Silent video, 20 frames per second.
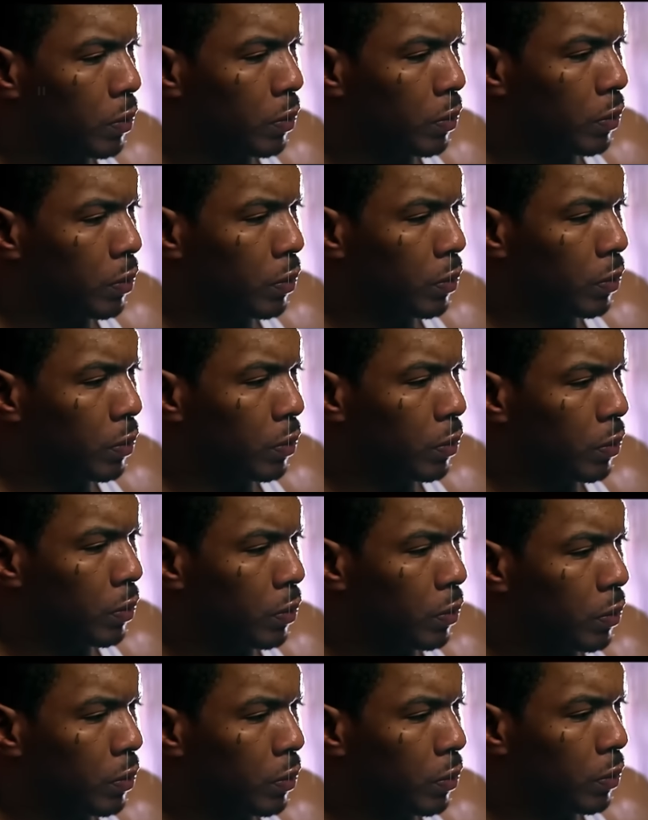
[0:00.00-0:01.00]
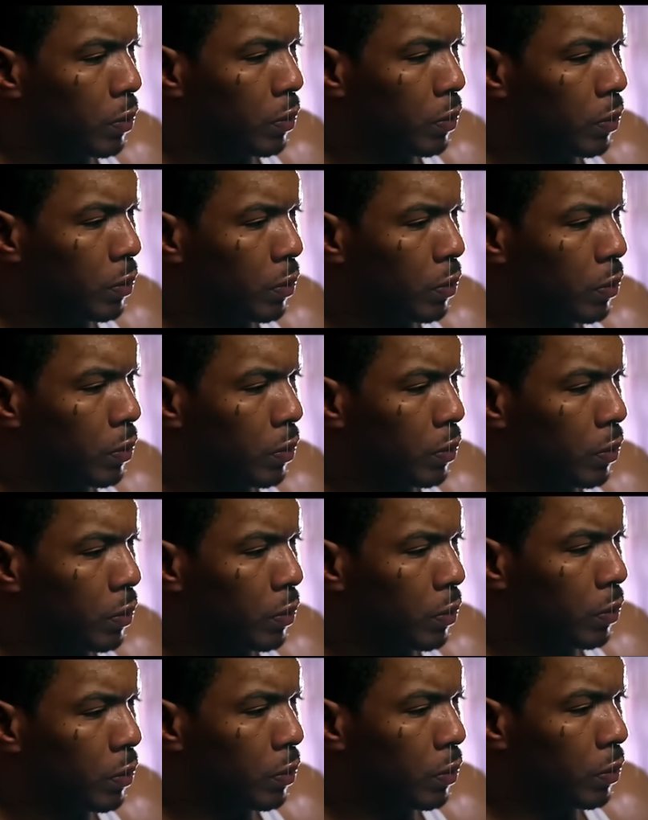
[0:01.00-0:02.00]

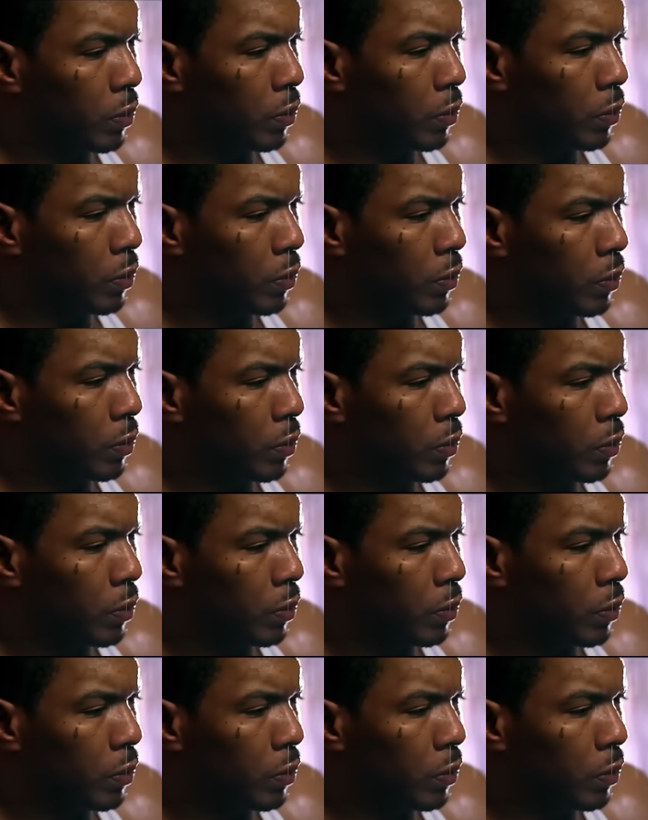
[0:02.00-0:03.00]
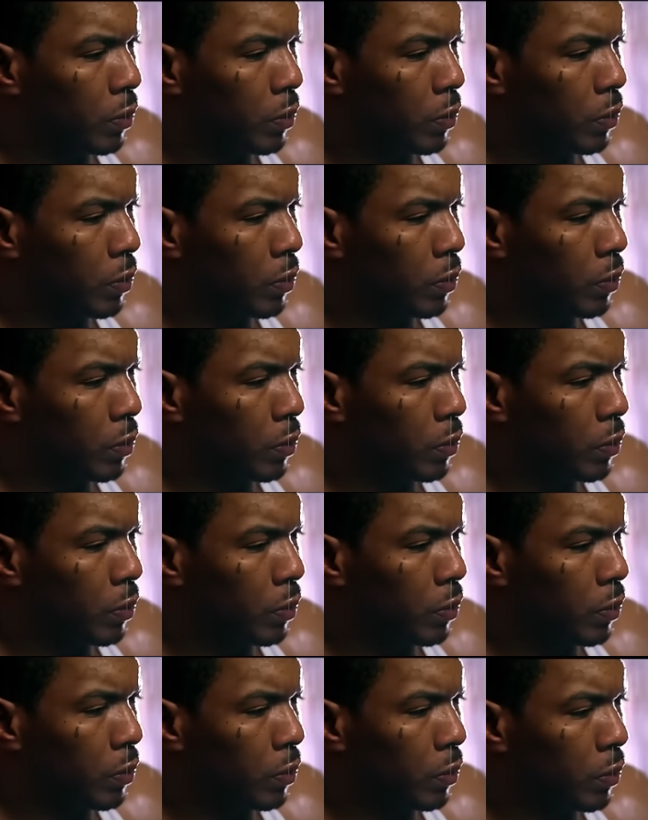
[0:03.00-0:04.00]

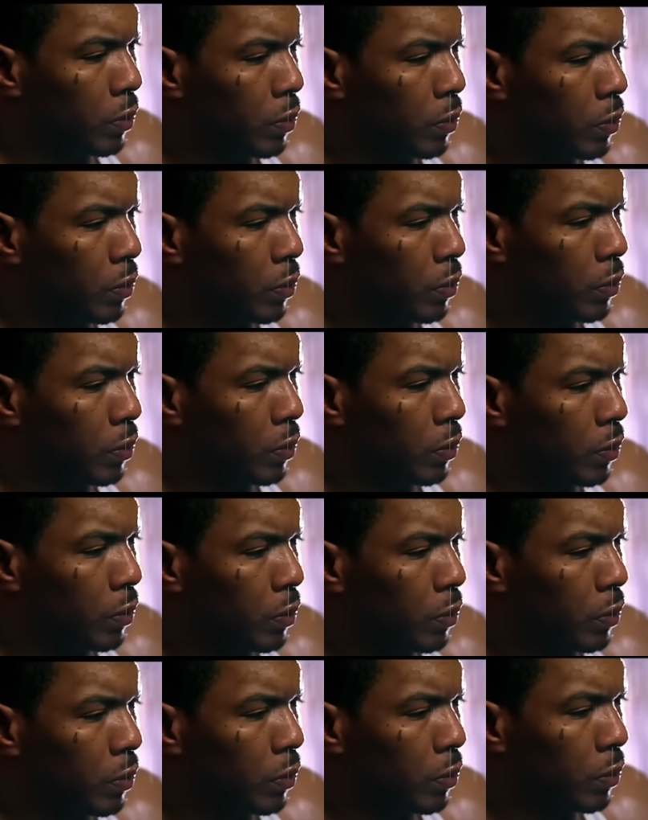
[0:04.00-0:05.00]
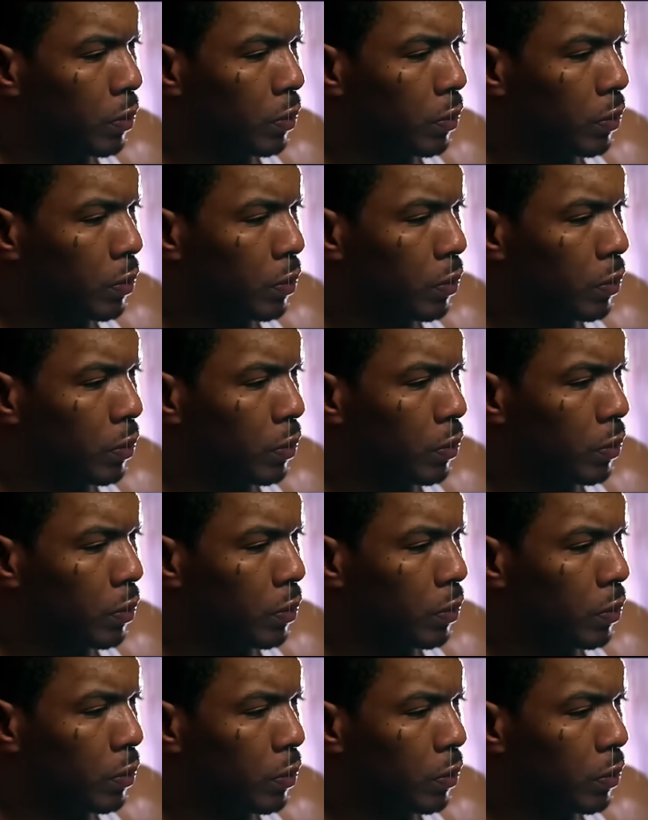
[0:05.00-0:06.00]

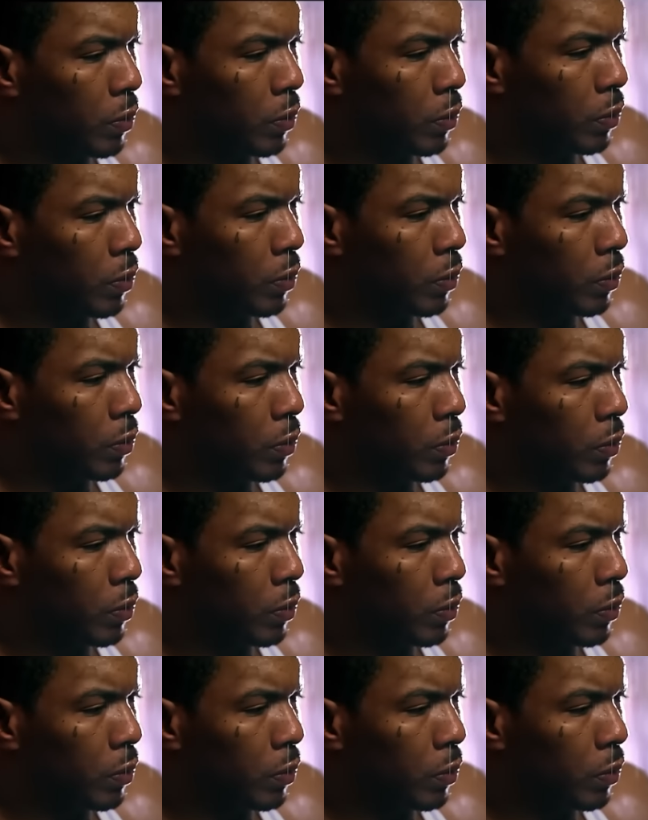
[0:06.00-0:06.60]
This person isn't speaking.